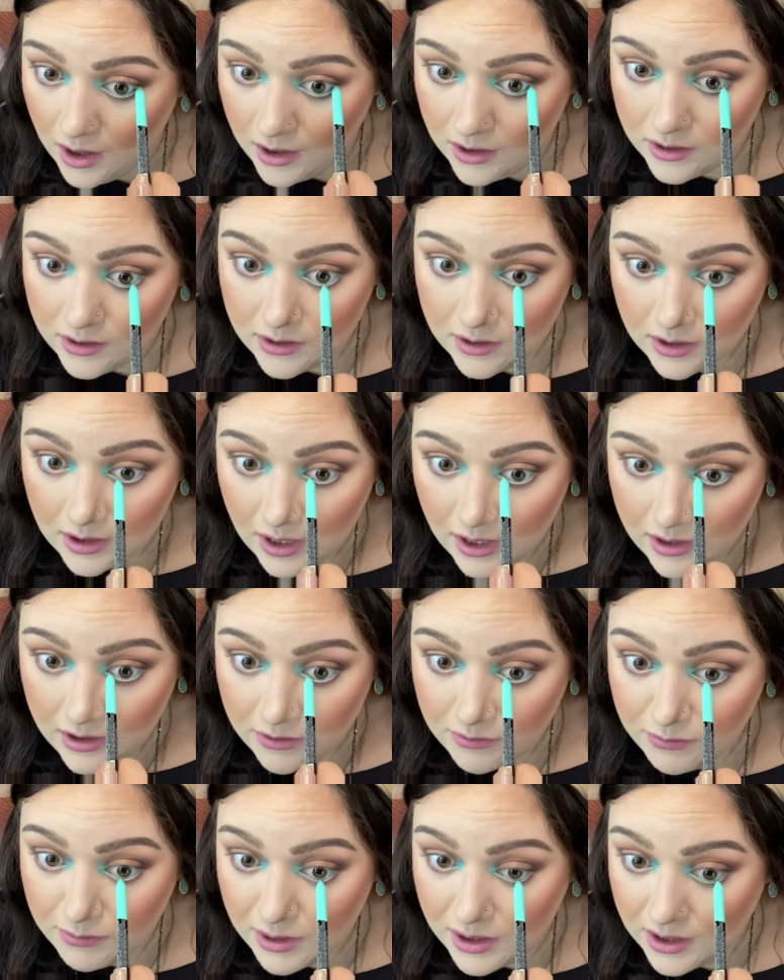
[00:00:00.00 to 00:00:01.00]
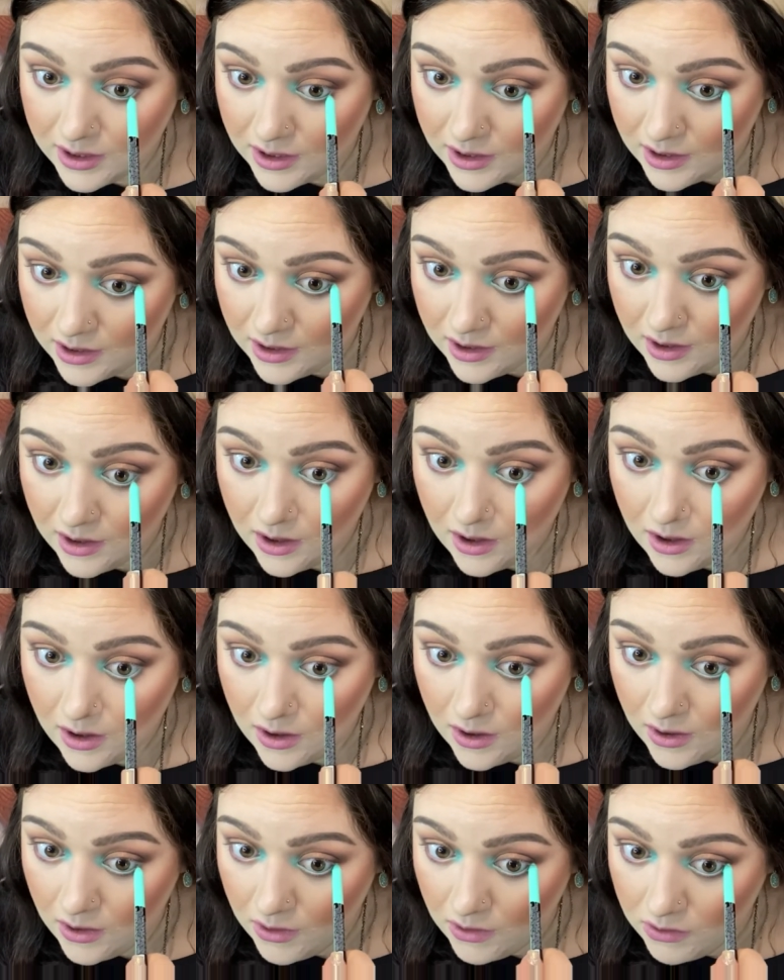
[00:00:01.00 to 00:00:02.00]
to kind of make it
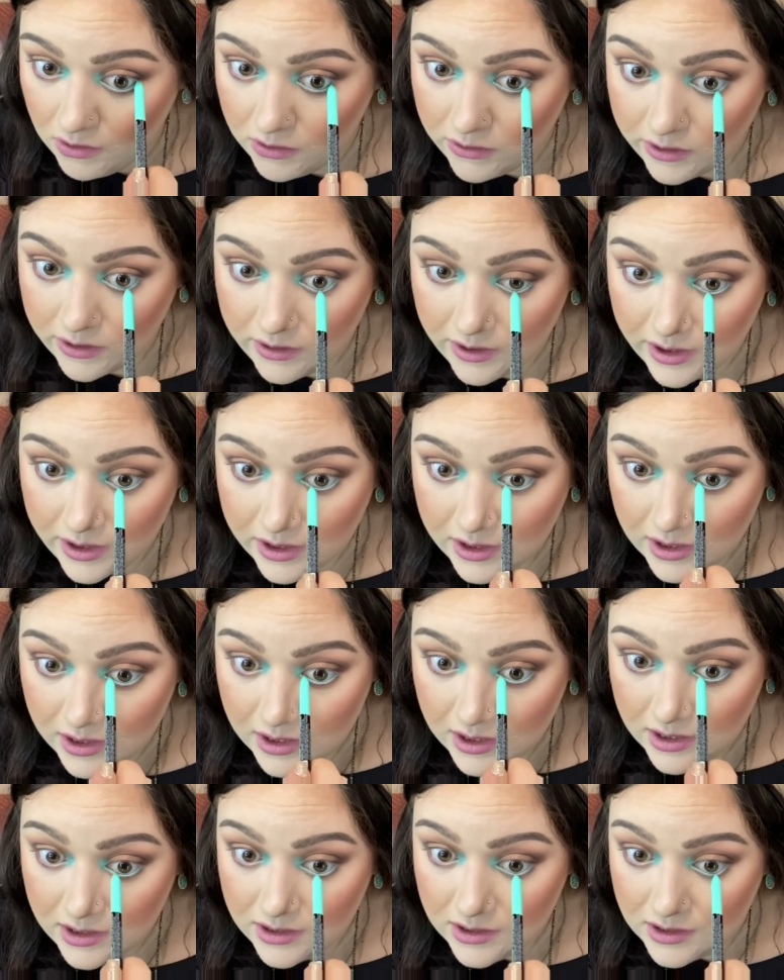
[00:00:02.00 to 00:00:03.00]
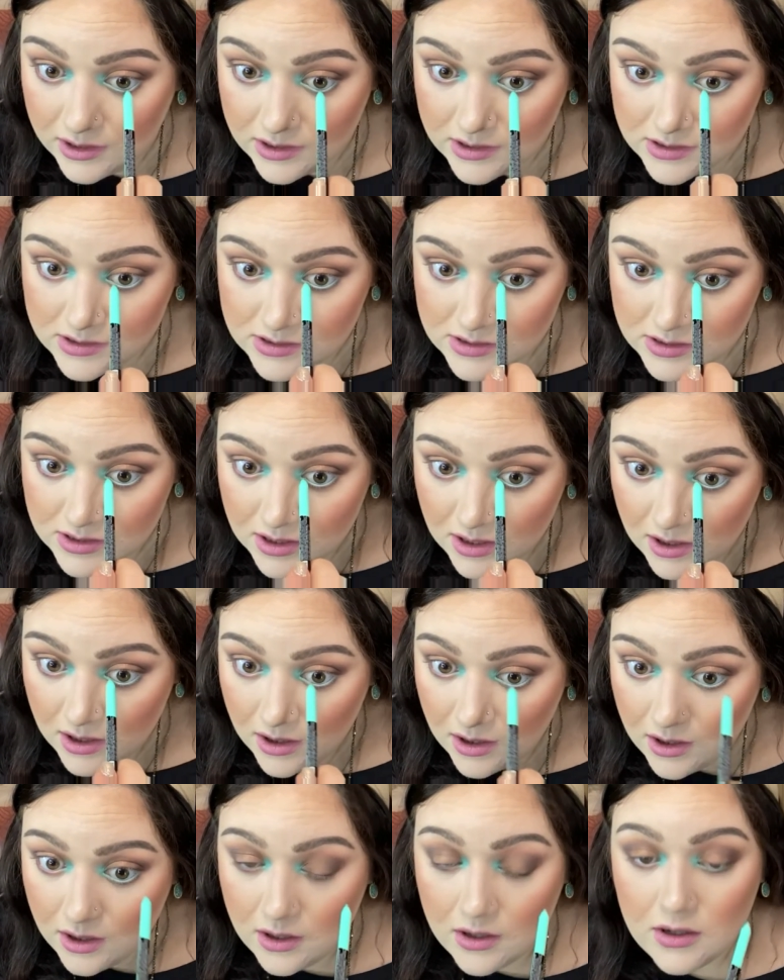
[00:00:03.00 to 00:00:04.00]
look like it is
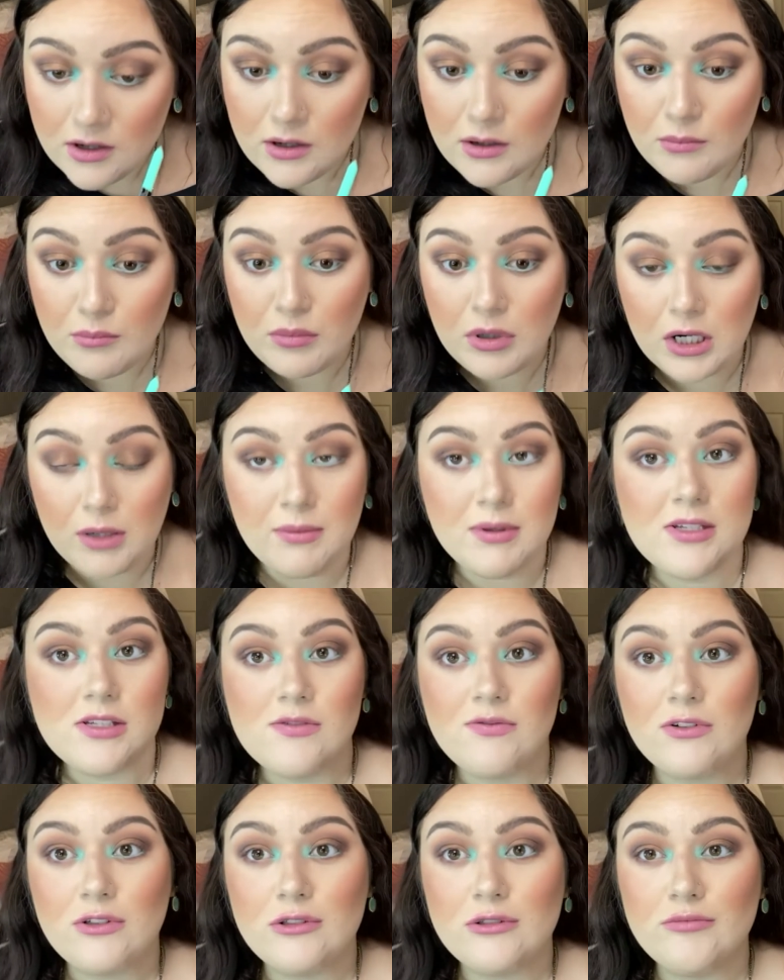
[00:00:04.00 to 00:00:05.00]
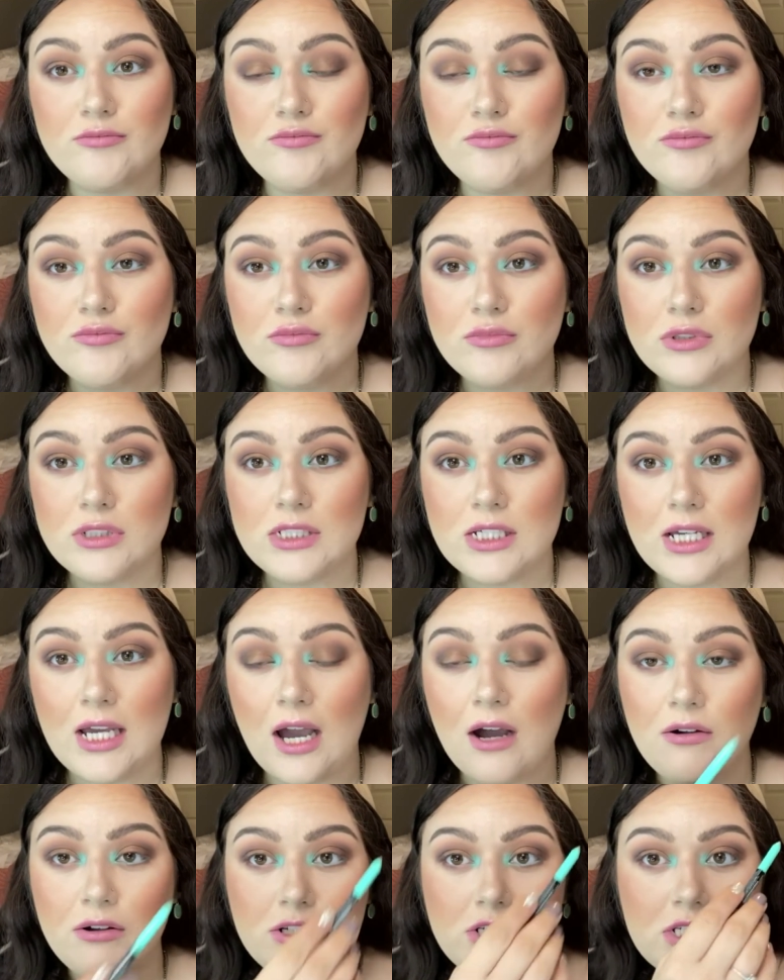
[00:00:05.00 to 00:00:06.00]
purposeful. See
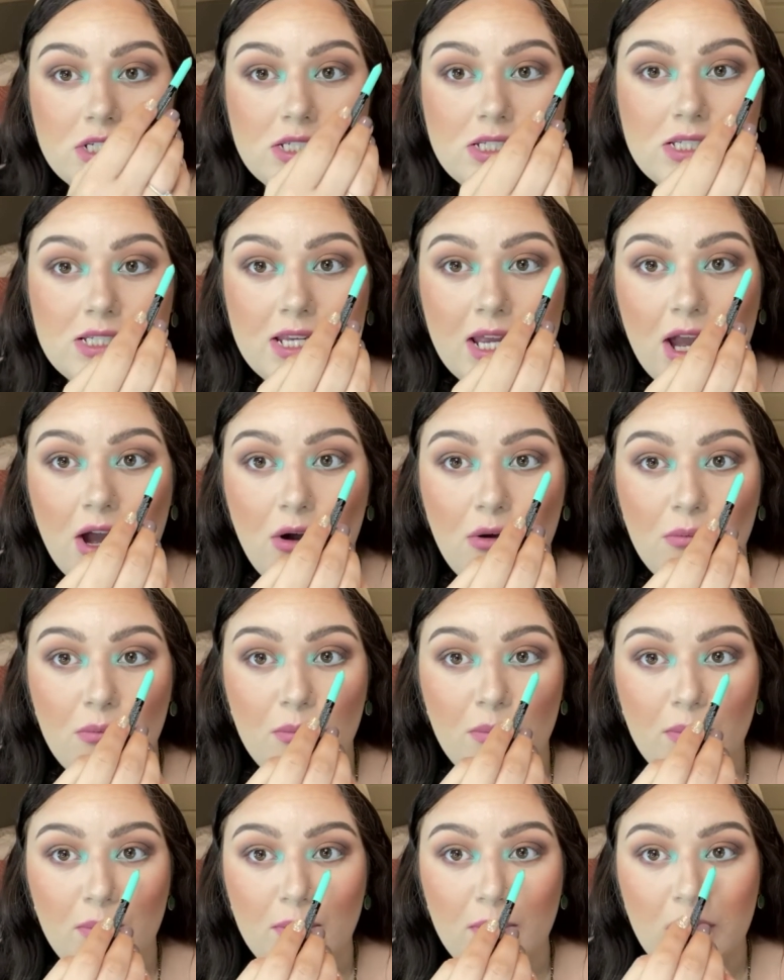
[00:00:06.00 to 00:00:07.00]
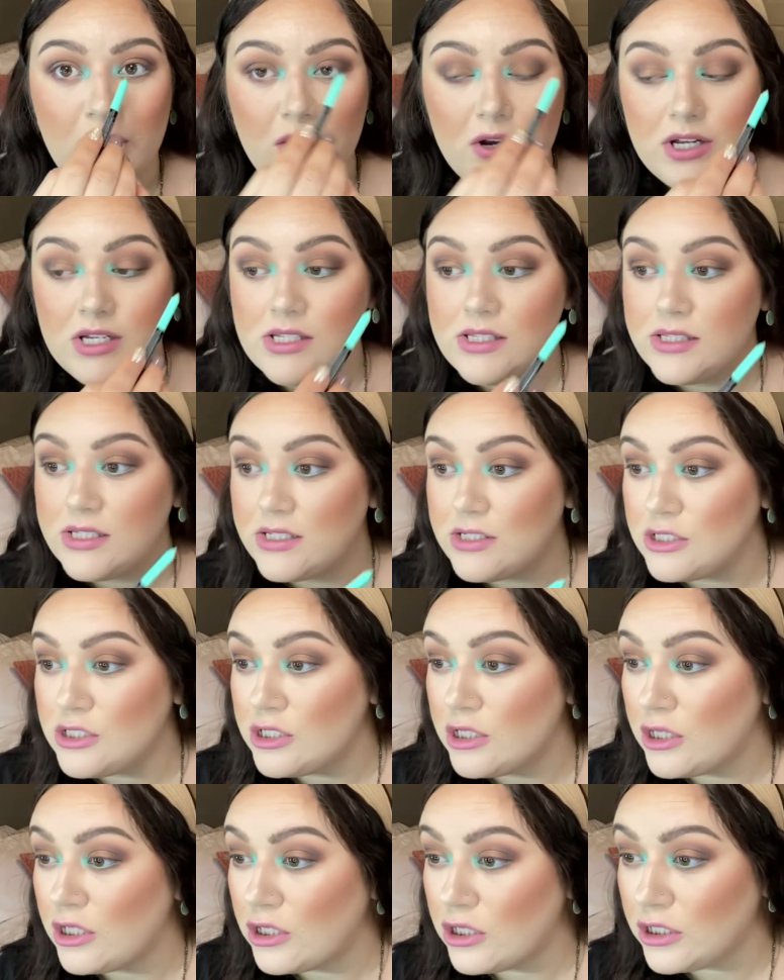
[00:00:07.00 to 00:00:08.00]
how it just now marries
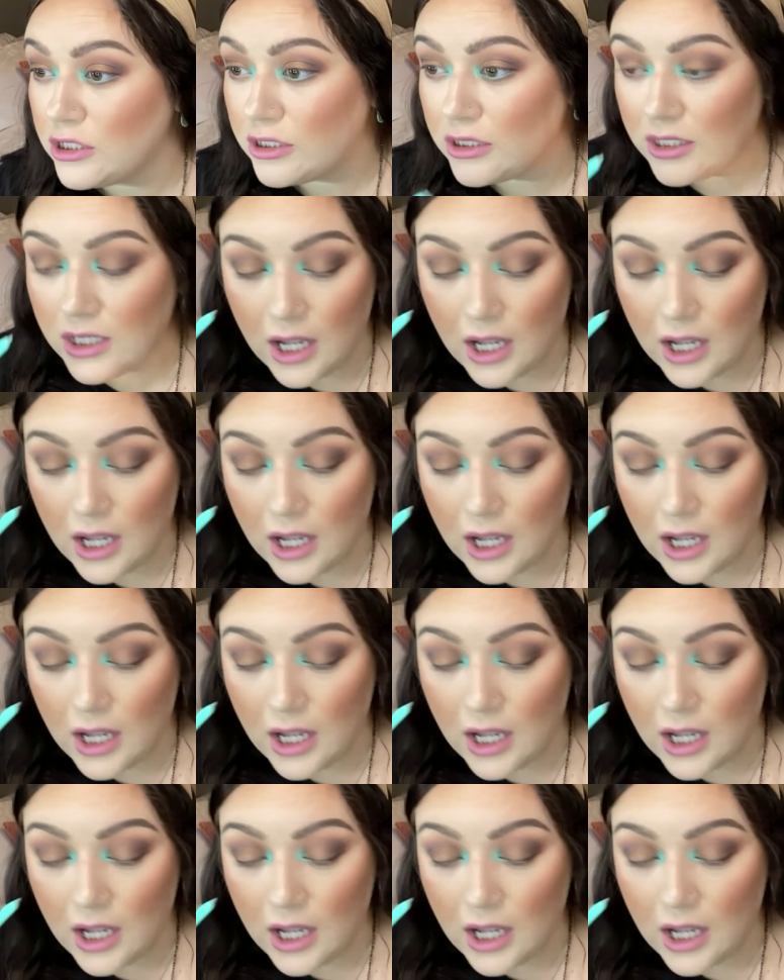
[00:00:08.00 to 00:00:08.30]
into the look?